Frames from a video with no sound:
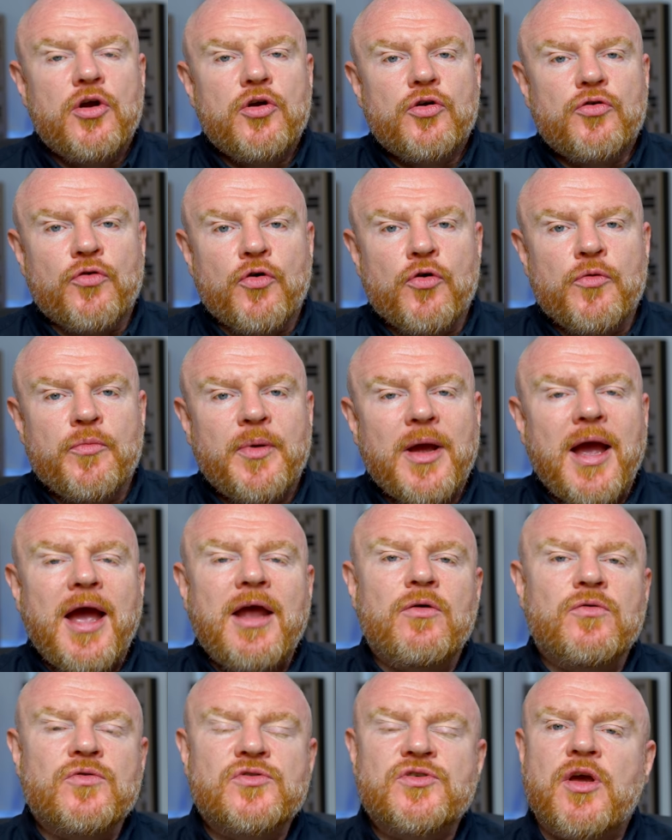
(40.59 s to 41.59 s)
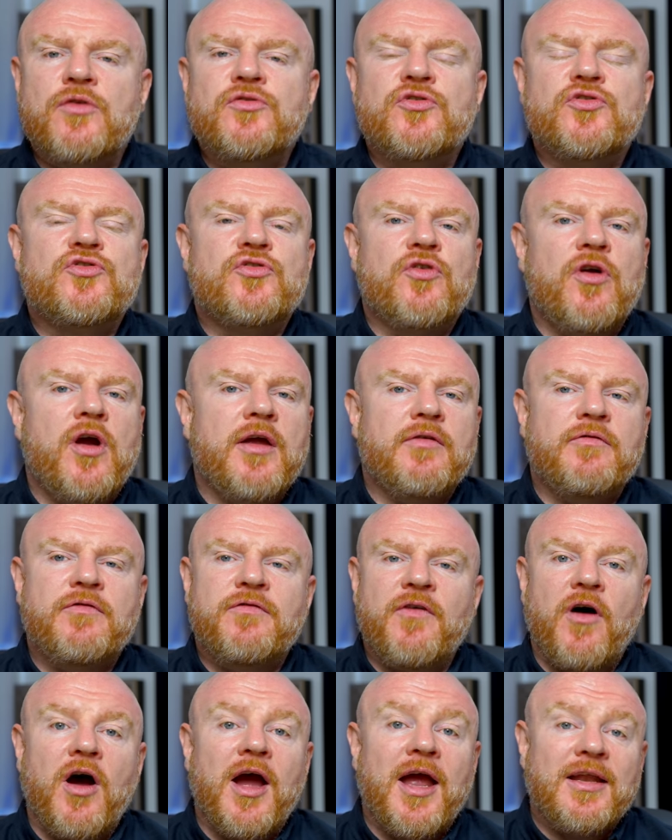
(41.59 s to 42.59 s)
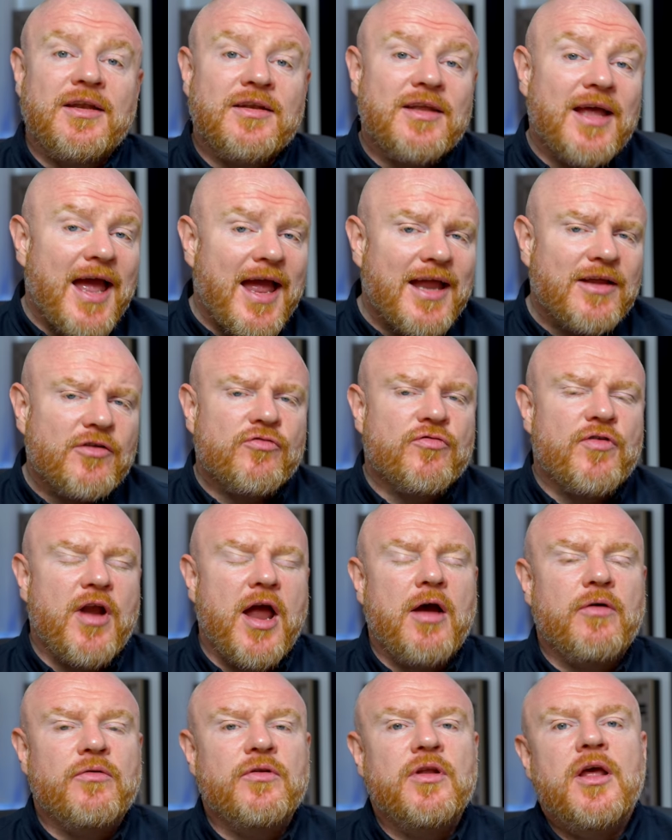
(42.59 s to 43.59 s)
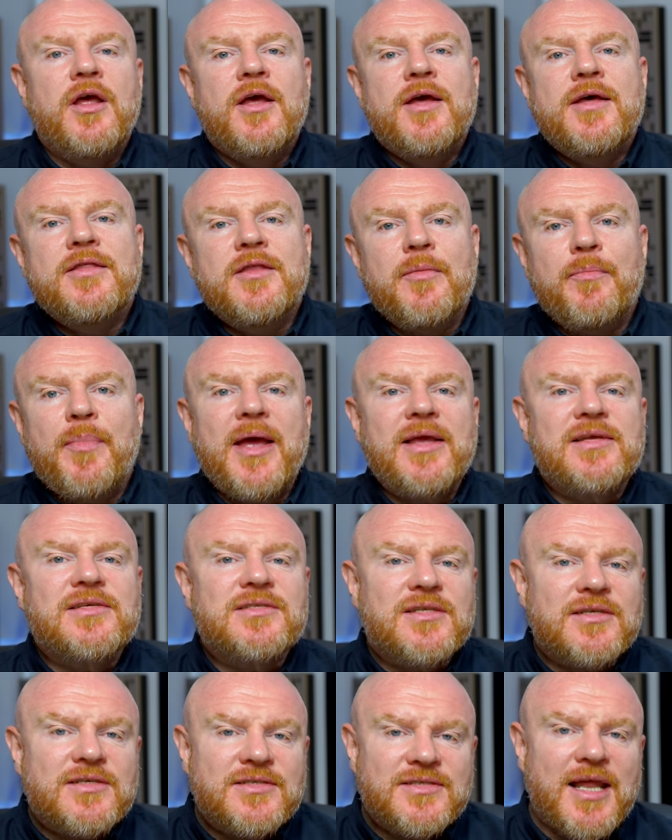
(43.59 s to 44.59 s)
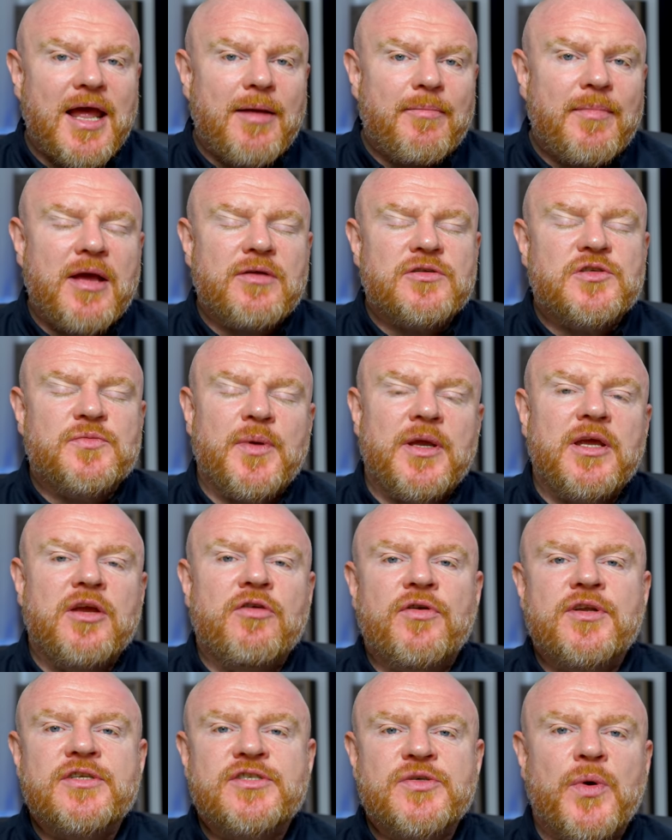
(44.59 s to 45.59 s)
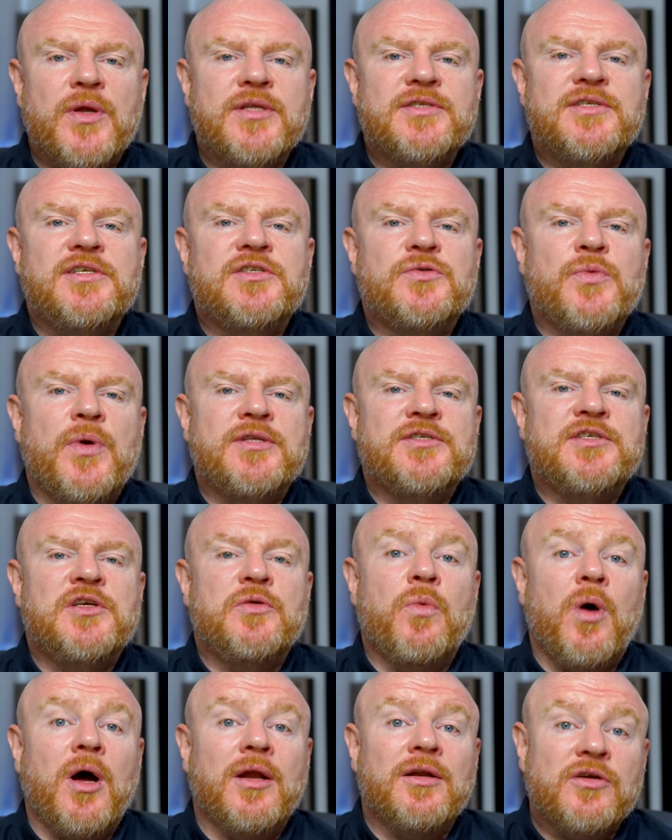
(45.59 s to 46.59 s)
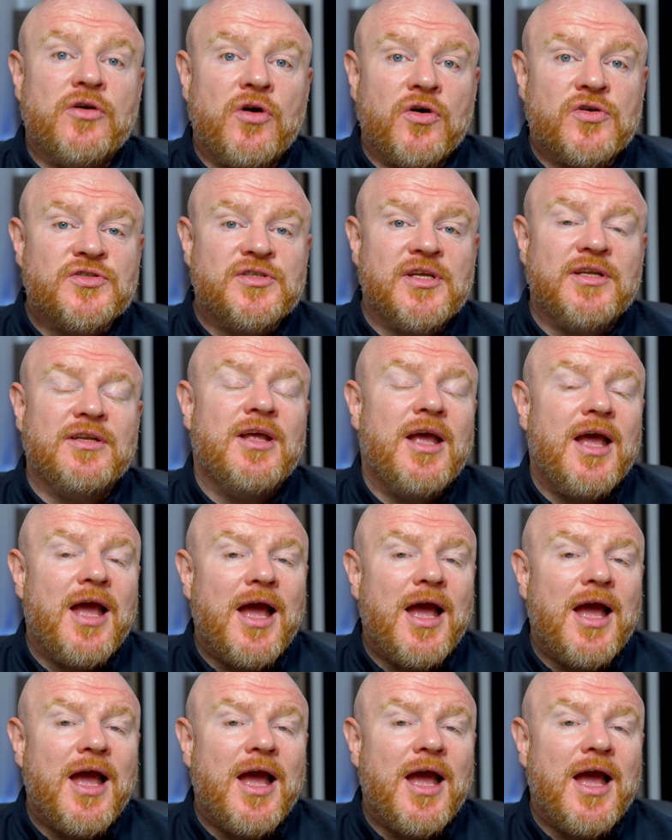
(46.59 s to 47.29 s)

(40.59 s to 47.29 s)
group and also to try and find and crown the best stand mount speaker in 2021 costing